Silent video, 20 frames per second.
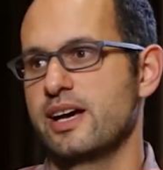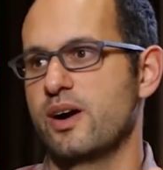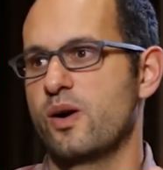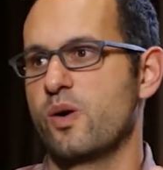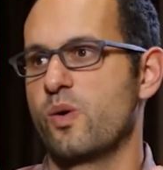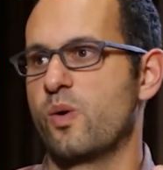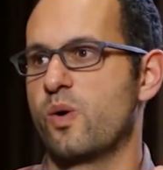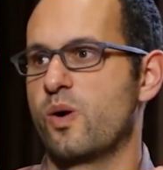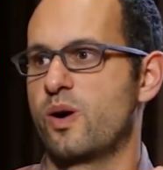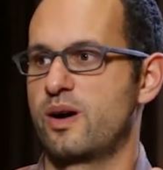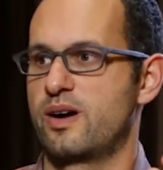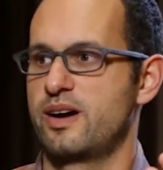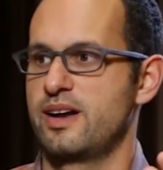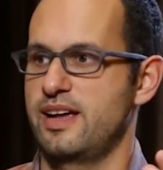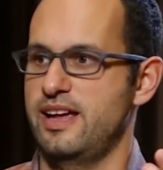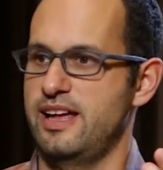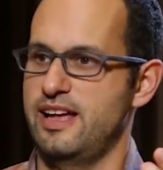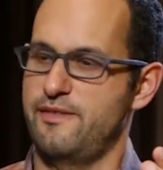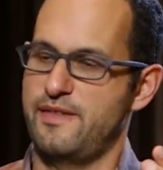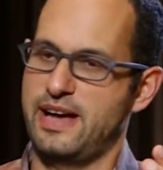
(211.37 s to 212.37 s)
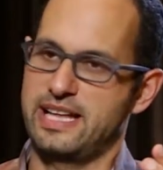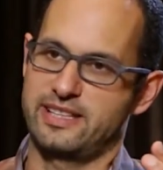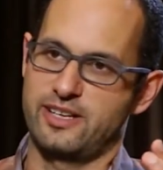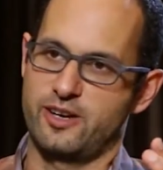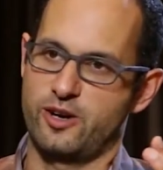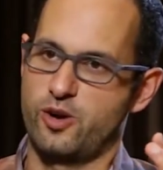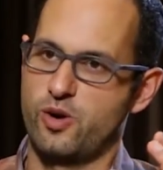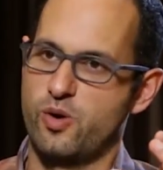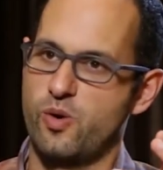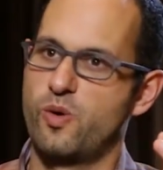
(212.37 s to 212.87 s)
or if at
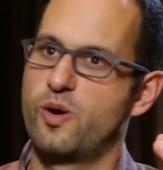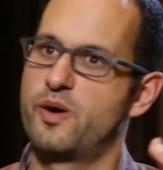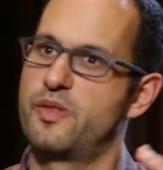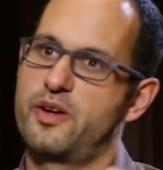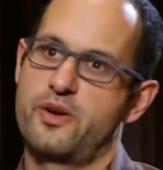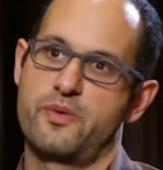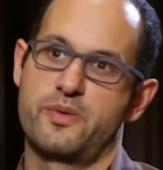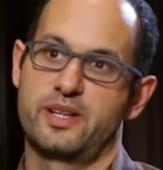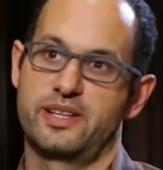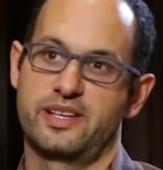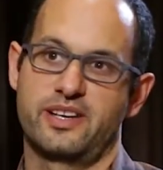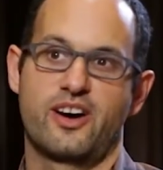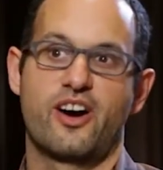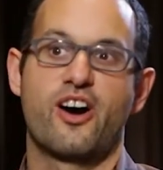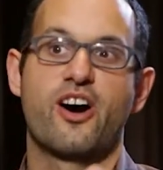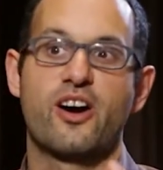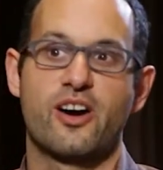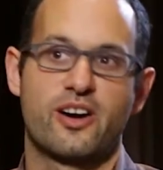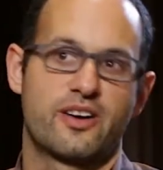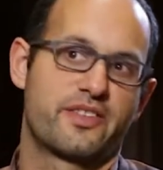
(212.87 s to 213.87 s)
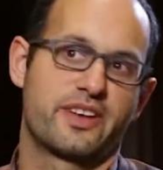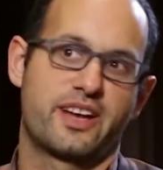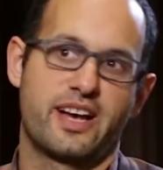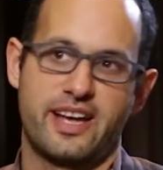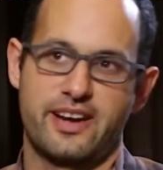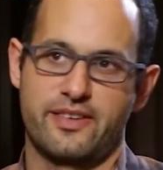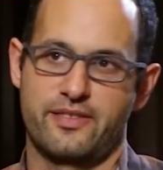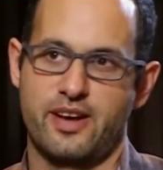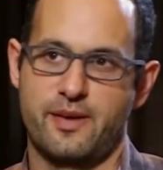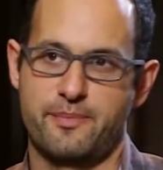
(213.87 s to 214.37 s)
their core they really are the
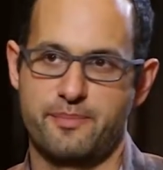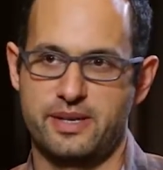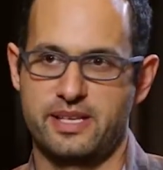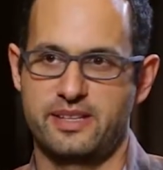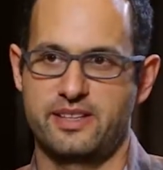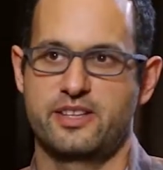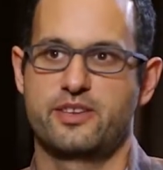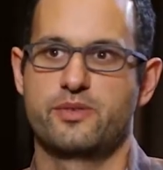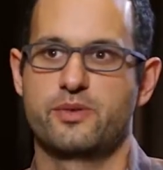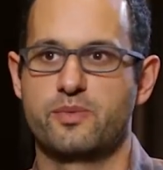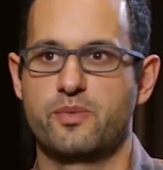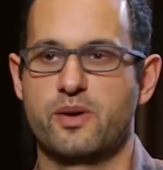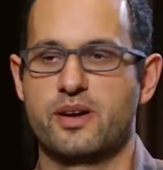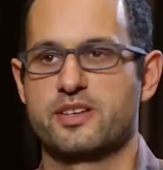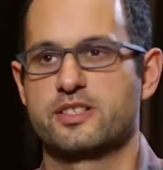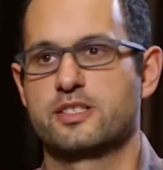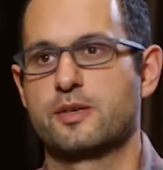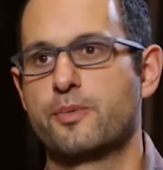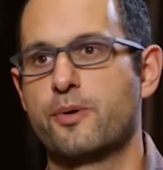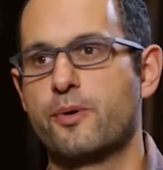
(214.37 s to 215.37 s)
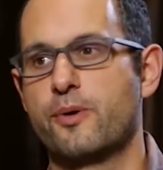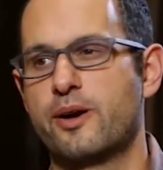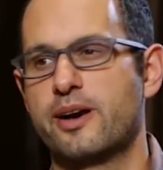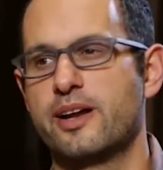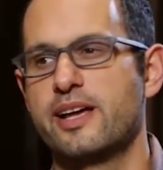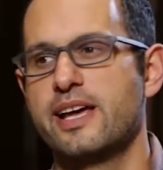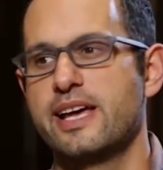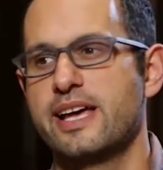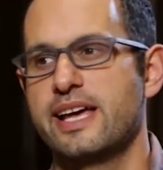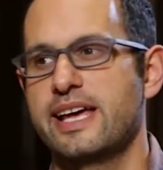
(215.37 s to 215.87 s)
kind of company that you would want to support,
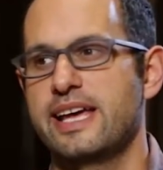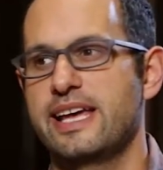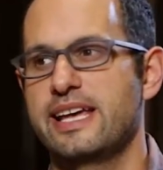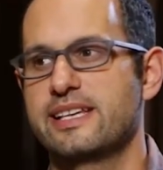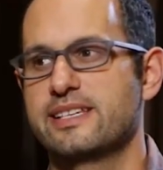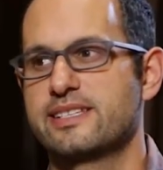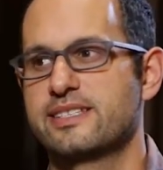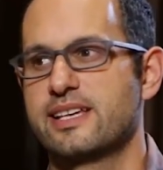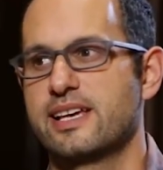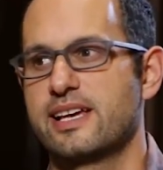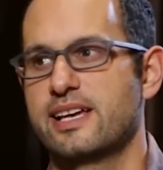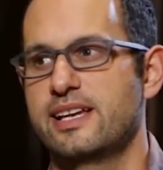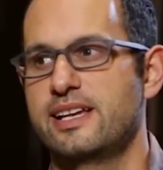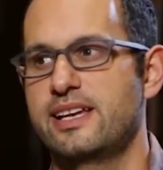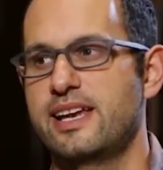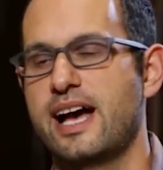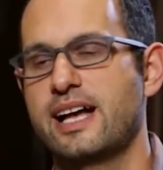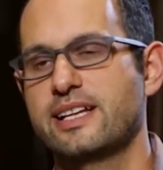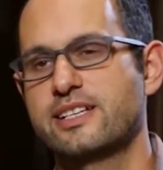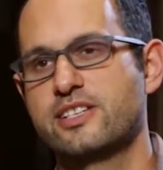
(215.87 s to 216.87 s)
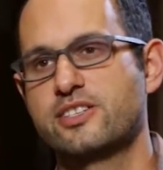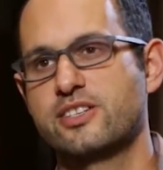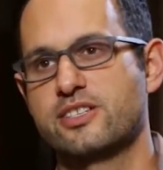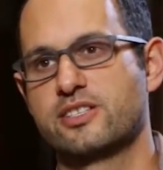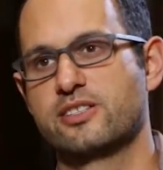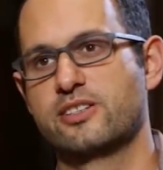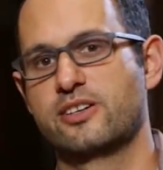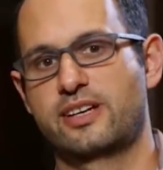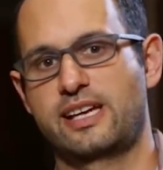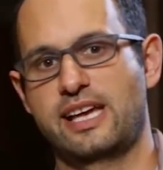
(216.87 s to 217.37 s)
is not to
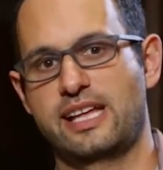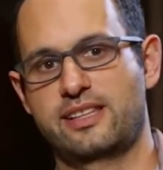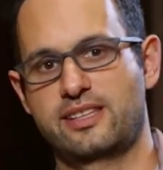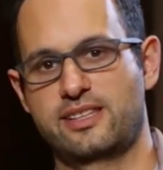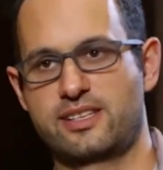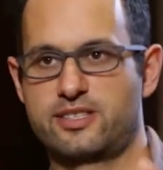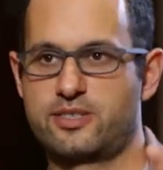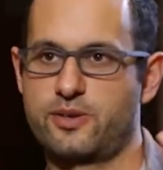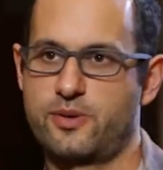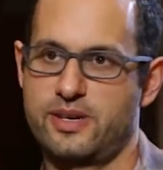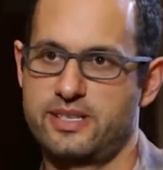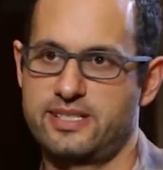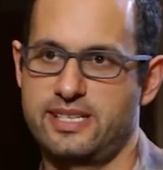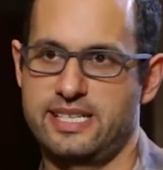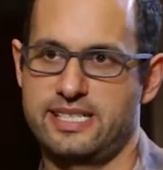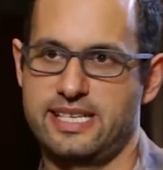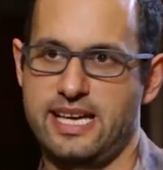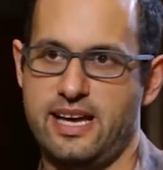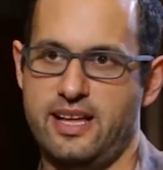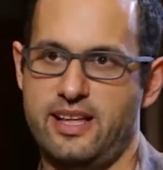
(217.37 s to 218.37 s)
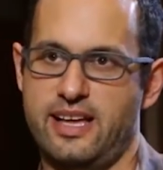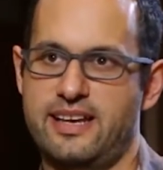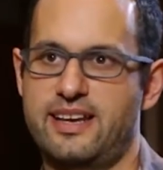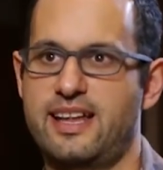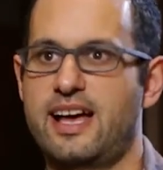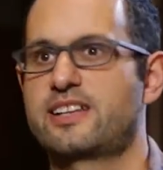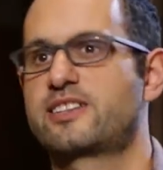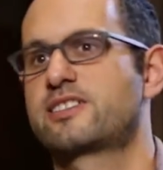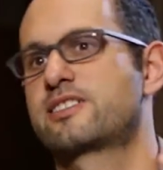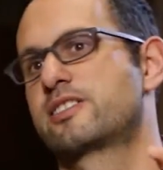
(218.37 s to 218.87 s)
just look at the stories they tell and
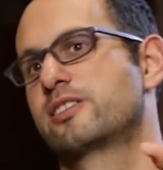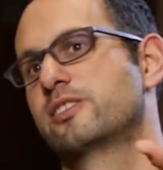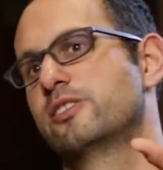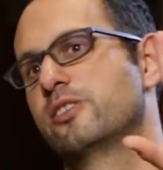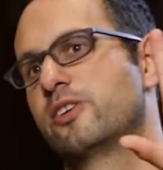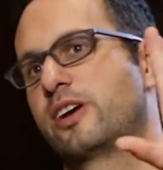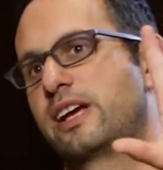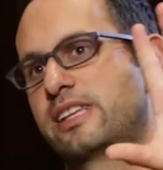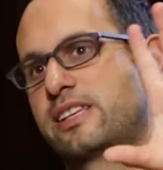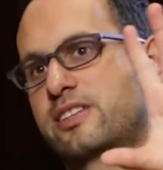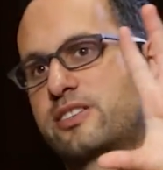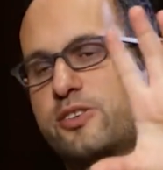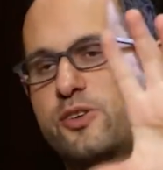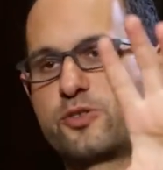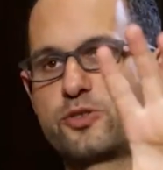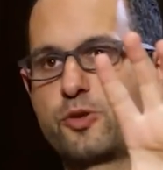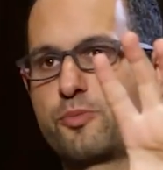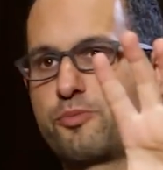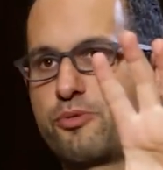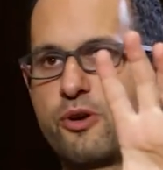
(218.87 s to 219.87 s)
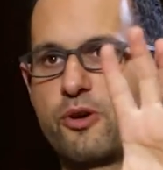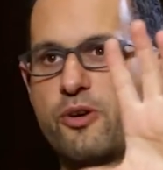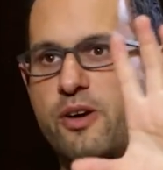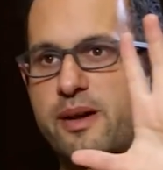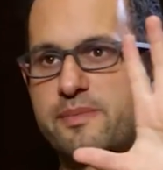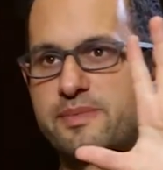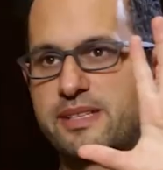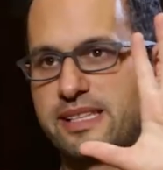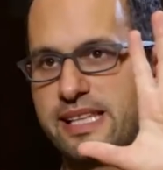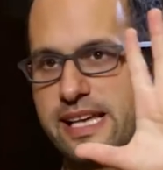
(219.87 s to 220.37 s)
not just to look at the social
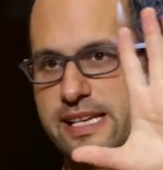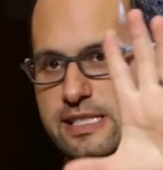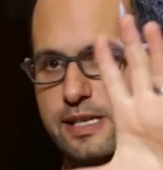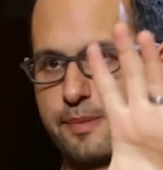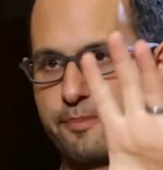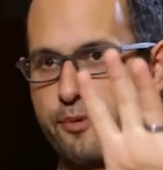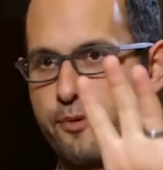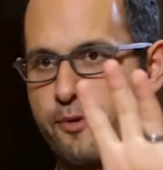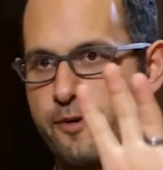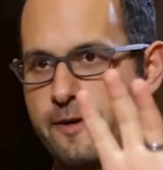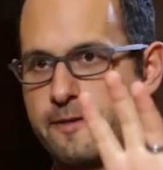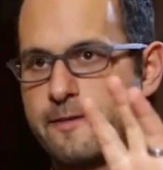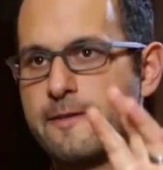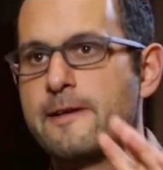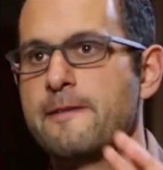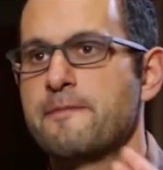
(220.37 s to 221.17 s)
programs that they support,